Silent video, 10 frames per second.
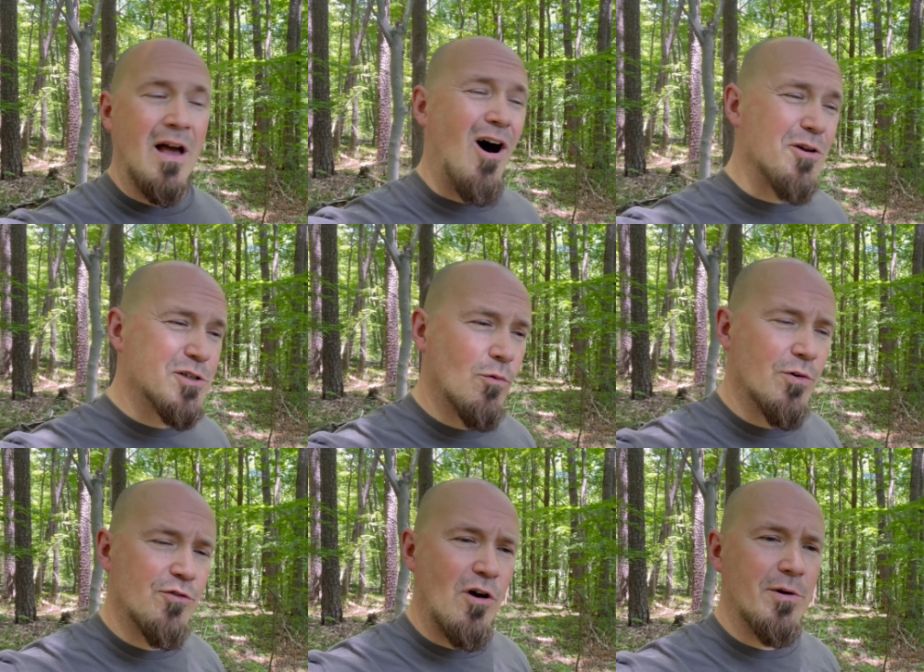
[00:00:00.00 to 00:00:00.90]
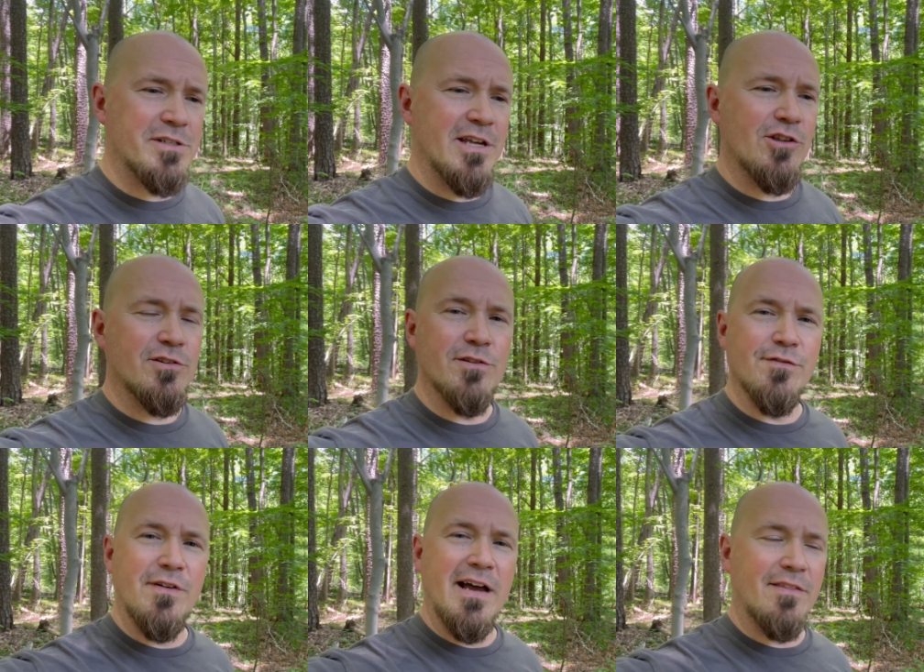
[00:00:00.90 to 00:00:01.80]
I also want to draw attention to the
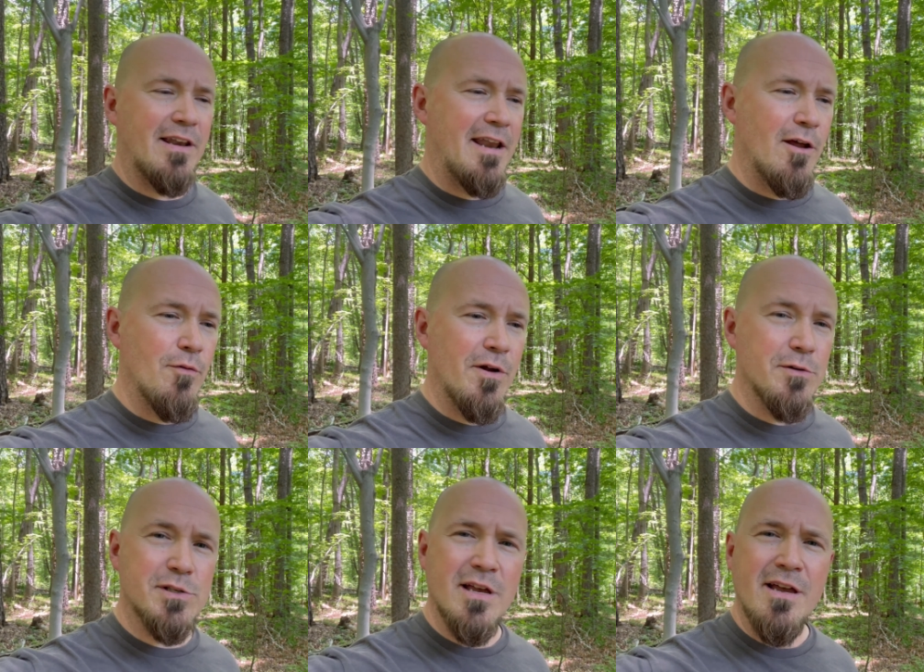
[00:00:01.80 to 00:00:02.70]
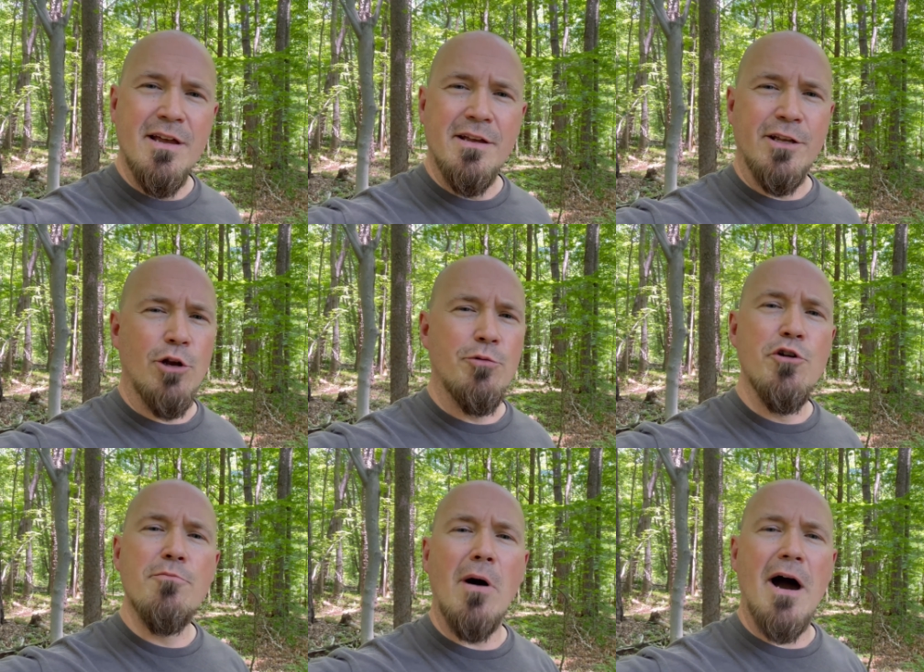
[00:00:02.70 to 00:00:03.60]
fact that I know there's you know,
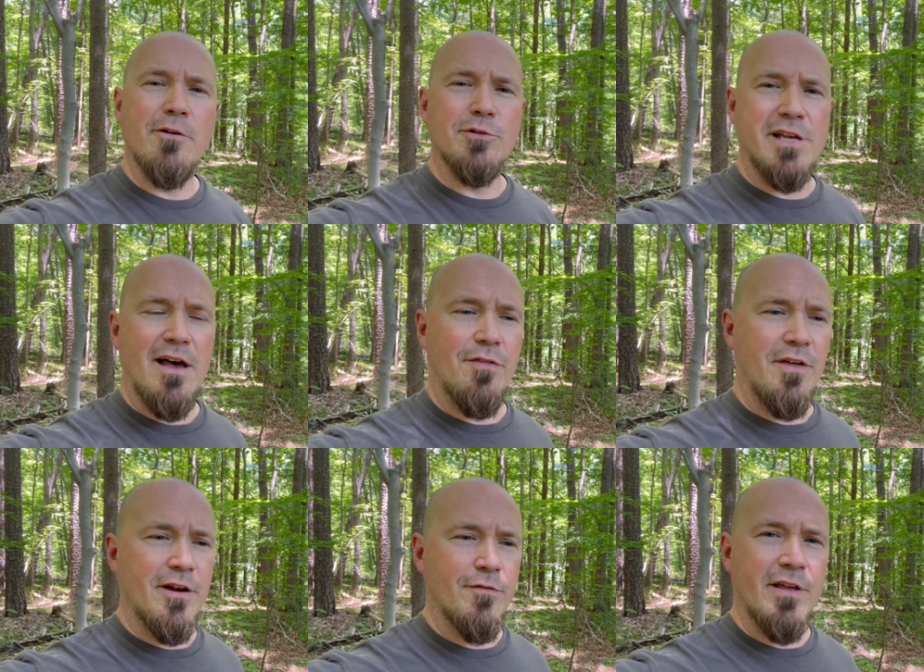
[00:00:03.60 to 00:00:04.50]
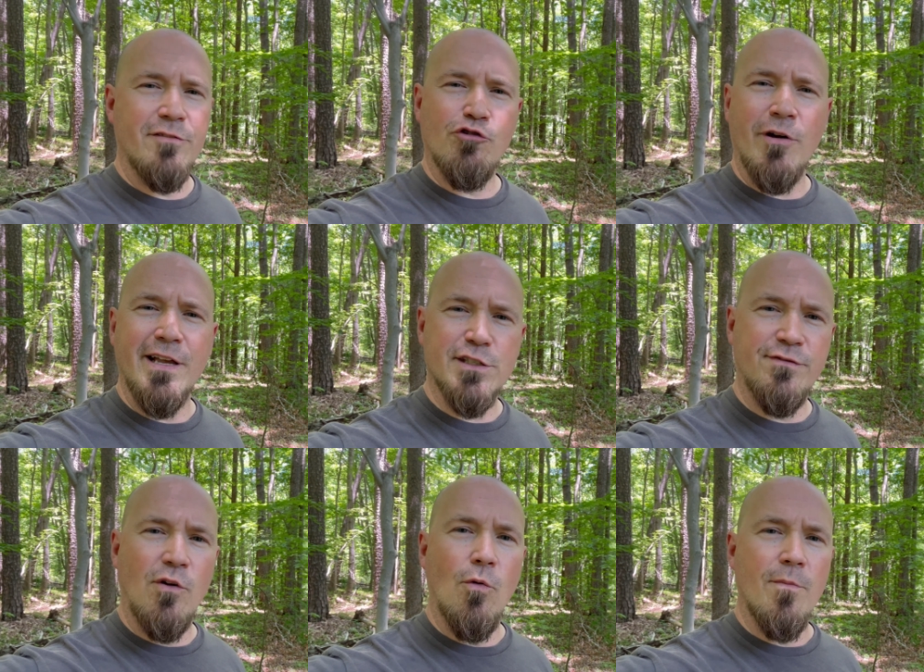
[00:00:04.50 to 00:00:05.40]
new models out there that
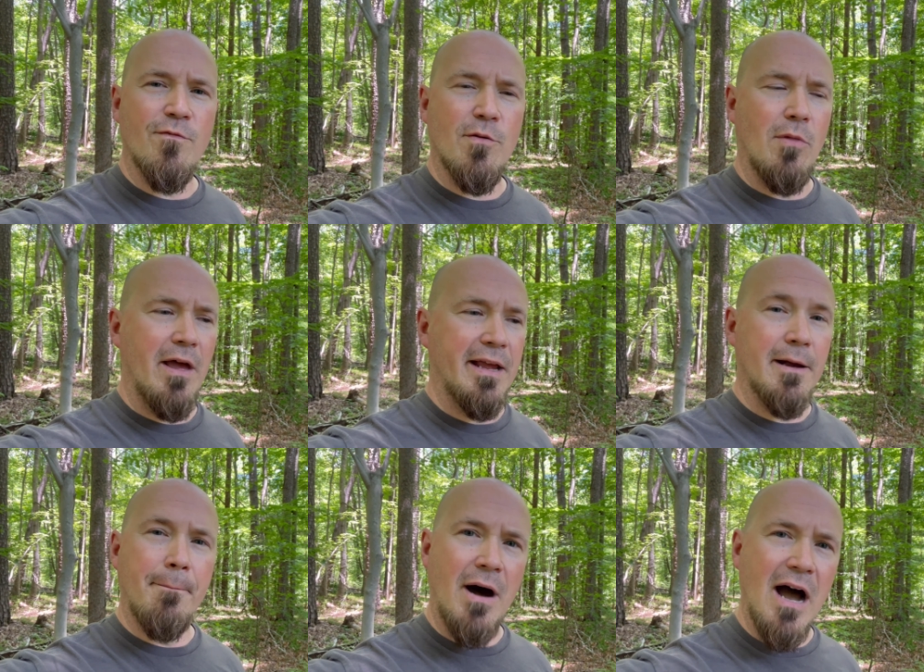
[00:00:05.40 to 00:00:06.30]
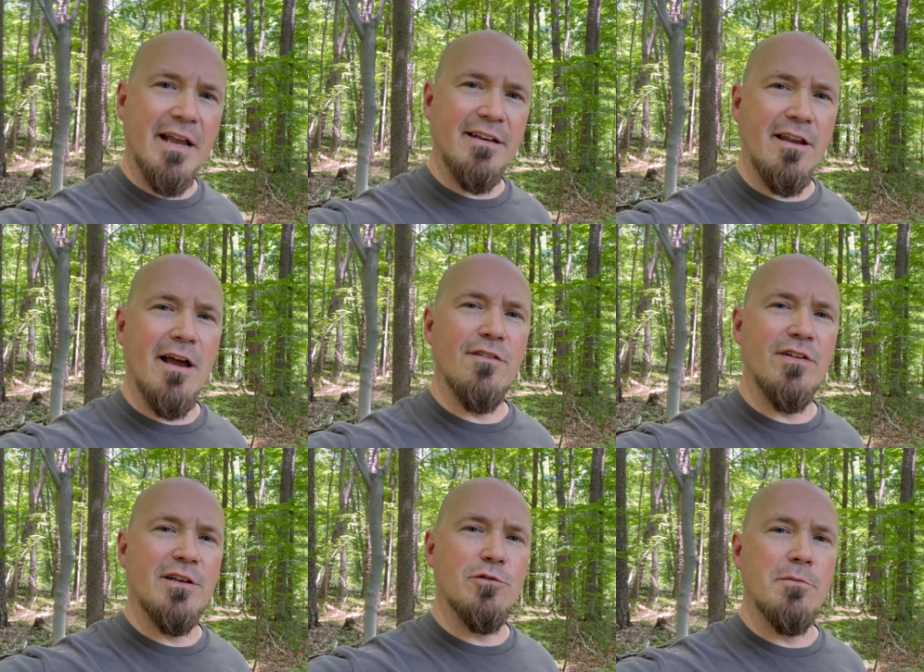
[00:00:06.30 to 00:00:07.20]
transform from like a pocket knife
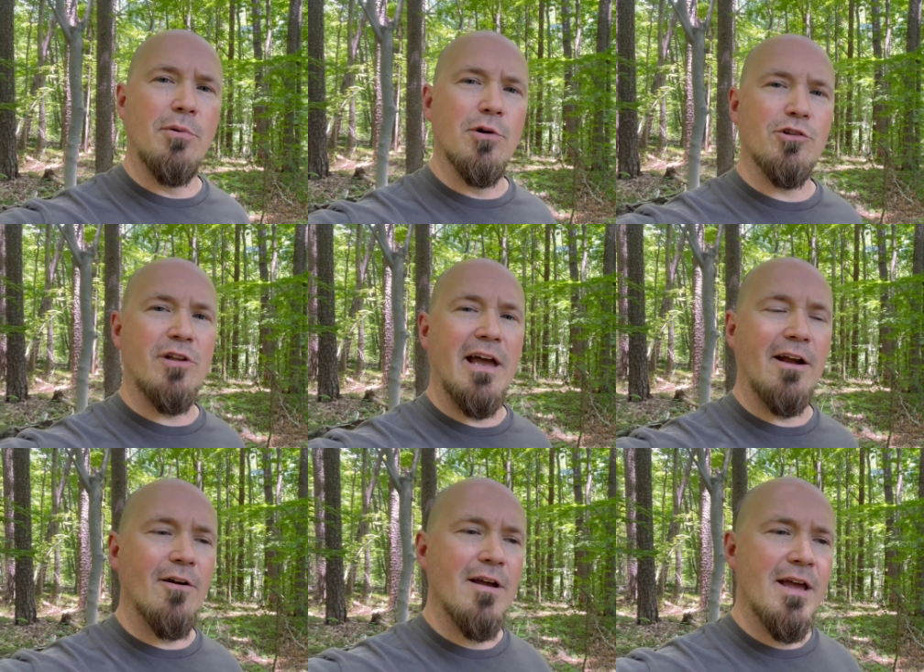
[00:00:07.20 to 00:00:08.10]
into a push dagger,